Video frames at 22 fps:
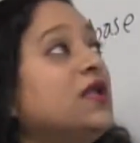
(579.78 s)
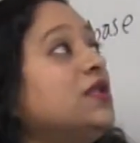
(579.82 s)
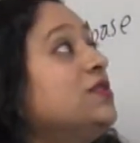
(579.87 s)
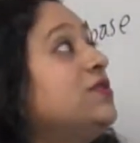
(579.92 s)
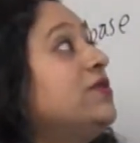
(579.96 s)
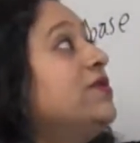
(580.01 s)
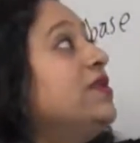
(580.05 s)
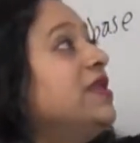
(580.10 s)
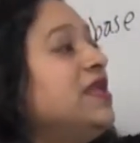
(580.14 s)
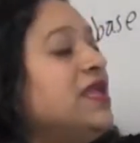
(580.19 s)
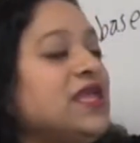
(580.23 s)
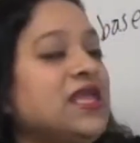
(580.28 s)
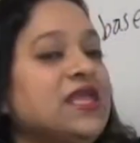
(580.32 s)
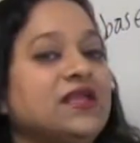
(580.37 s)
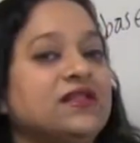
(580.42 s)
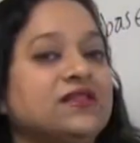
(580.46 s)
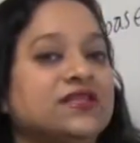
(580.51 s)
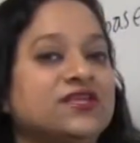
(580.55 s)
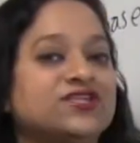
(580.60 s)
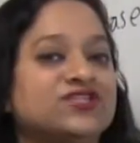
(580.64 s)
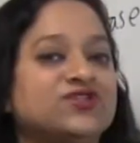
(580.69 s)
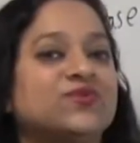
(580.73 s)
learning
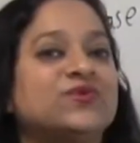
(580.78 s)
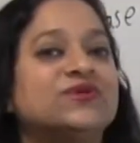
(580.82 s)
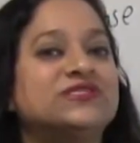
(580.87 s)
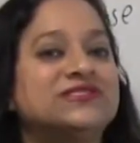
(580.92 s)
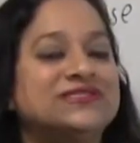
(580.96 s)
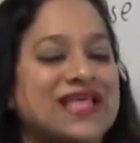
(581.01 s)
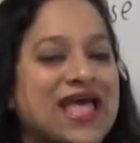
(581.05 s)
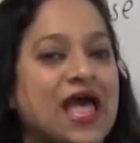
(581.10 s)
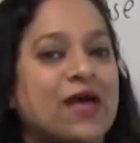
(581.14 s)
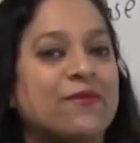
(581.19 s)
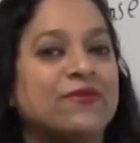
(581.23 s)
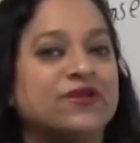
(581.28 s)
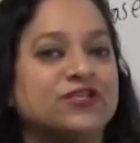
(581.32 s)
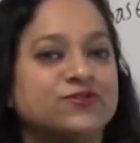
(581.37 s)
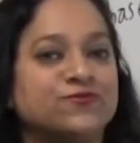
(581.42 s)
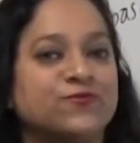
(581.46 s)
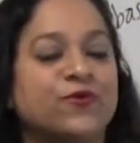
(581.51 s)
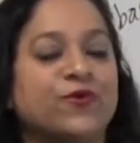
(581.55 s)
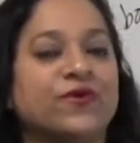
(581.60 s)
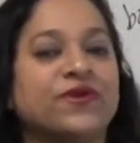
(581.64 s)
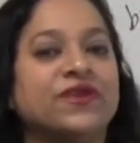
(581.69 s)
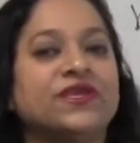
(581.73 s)
English was that much
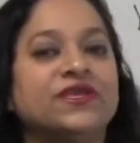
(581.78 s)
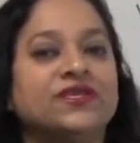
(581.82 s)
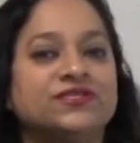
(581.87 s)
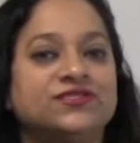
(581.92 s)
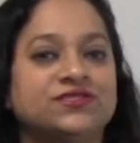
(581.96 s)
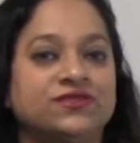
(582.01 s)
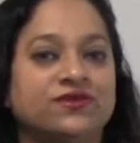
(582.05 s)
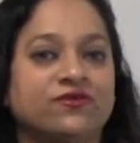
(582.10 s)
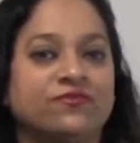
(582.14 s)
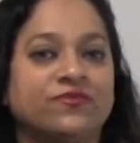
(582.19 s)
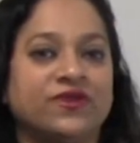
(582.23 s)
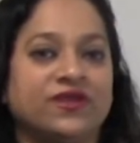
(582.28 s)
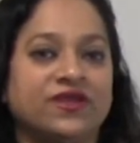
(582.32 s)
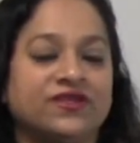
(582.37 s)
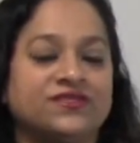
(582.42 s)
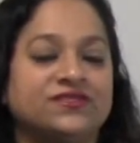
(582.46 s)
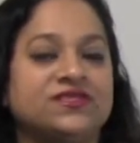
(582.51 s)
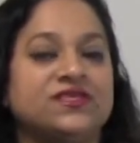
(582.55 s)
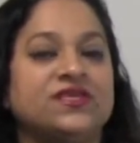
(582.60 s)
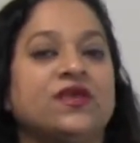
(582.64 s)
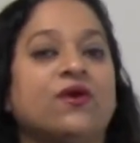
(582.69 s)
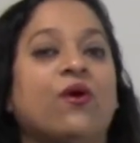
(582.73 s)
more easier
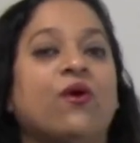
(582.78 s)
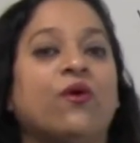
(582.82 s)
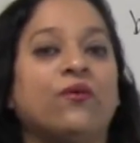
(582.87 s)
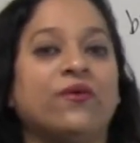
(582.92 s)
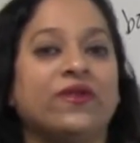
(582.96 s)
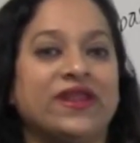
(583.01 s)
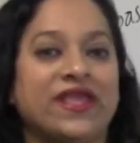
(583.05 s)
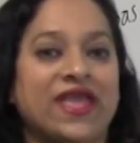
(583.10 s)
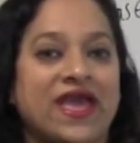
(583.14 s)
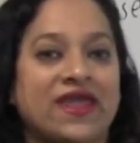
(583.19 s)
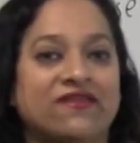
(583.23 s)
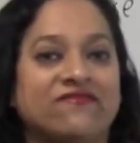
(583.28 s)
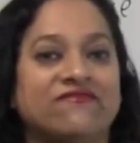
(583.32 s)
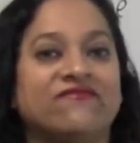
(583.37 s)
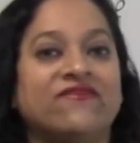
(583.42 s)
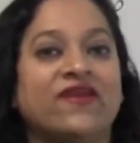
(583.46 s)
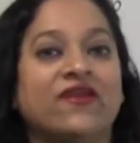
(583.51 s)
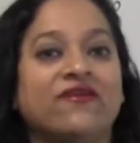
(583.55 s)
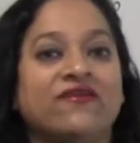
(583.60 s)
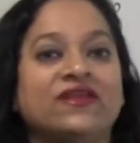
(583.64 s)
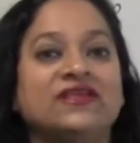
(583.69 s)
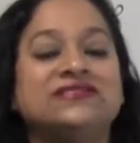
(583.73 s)
because he already had a
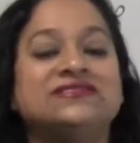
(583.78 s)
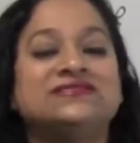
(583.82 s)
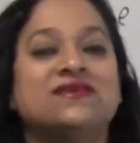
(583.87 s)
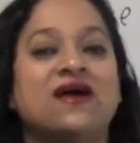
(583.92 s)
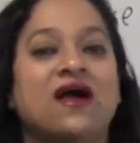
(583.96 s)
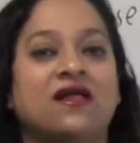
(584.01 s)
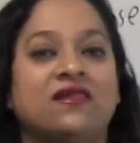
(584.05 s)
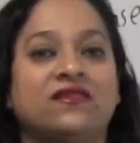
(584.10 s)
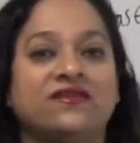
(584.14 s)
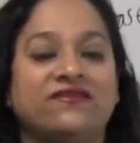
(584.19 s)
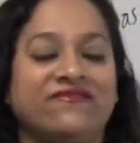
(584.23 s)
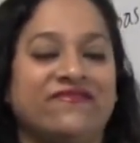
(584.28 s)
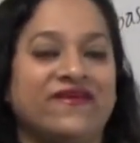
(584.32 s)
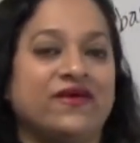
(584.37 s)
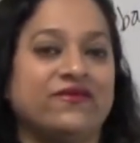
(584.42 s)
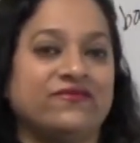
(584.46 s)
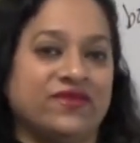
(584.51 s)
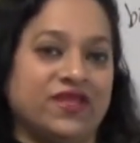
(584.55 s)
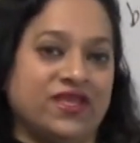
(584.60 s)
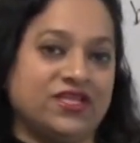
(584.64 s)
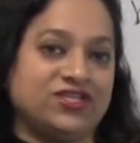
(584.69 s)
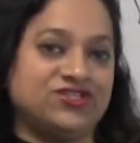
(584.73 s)
very solid
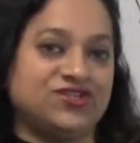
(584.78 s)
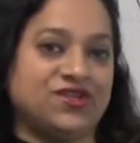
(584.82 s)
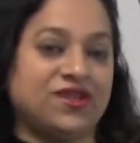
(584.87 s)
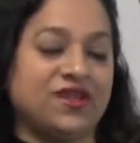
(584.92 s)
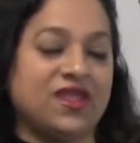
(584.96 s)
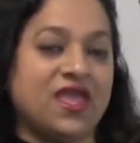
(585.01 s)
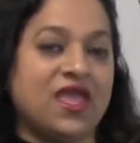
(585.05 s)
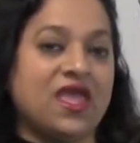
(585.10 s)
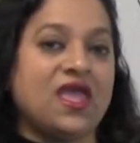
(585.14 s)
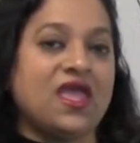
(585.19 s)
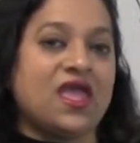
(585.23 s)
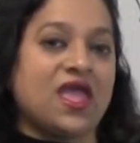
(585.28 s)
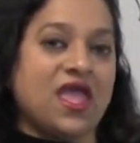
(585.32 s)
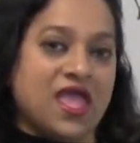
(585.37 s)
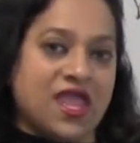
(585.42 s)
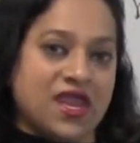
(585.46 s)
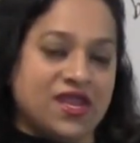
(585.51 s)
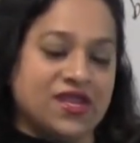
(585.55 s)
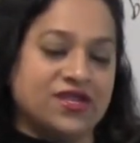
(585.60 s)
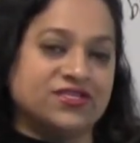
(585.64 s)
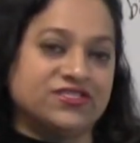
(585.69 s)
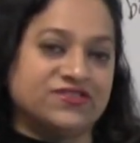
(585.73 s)
foundation
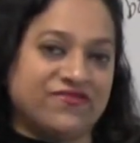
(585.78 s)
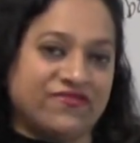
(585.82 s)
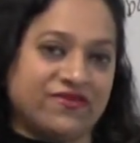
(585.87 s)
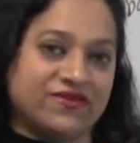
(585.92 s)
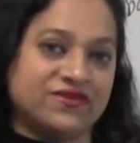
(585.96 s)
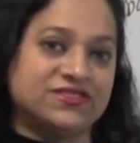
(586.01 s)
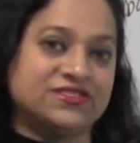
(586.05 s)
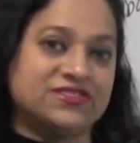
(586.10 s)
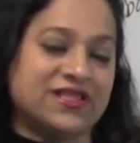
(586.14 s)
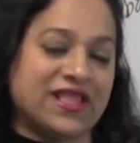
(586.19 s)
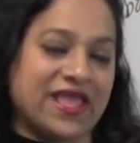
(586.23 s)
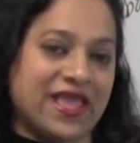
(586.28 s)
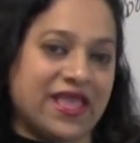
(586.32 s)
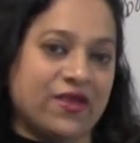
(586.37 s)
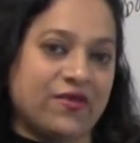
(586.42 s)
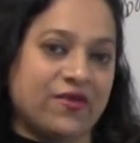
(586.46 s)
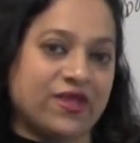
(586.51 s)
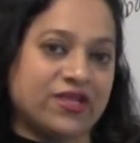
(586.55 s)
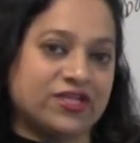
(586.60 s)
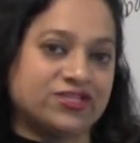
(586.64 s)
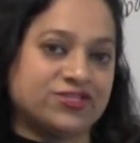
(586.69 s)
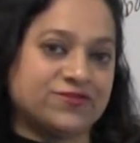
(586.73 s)
in his first
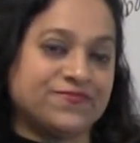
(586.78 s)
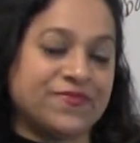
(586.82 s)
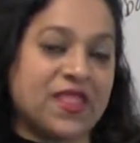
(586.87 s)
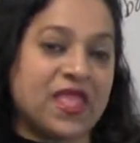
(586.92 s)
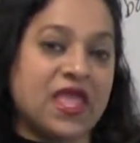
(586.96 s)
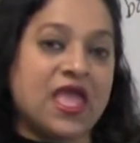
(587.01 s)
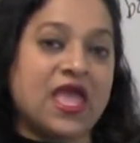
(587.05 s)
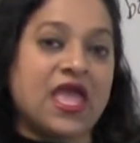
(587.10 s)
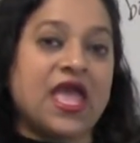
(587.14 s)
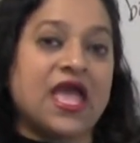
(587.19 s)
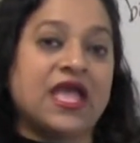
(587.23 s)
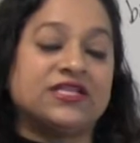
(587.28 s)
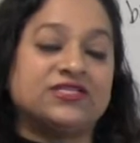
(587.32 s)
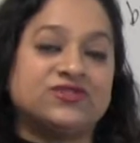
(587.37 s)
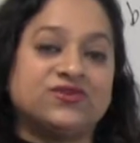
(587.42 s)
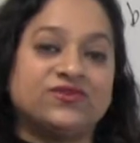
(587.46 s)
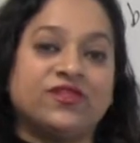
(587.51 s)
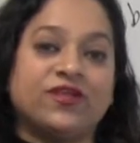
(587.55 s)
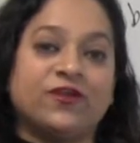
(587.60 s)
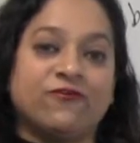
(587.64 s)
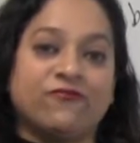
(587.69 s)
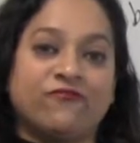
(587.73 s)
language. And
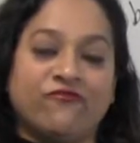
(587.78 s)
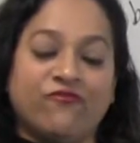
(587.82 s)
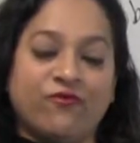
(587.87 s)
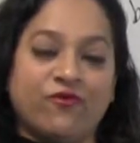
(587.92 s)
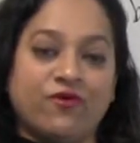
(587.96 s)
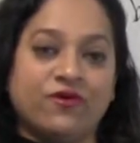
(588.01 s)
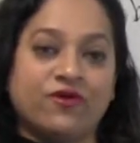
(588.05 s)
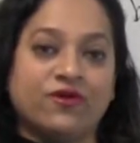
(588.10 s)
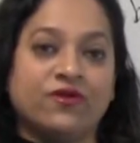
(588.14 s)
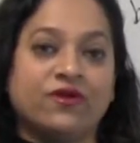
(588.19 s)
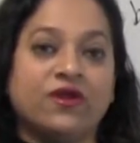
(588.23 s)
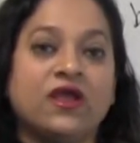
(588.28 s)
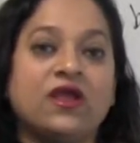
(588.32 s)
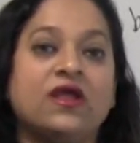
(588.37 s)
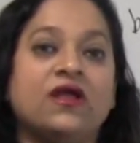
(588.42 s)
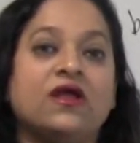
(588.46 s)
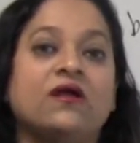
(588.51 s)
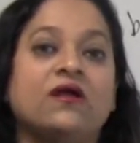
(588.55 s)
so therefore,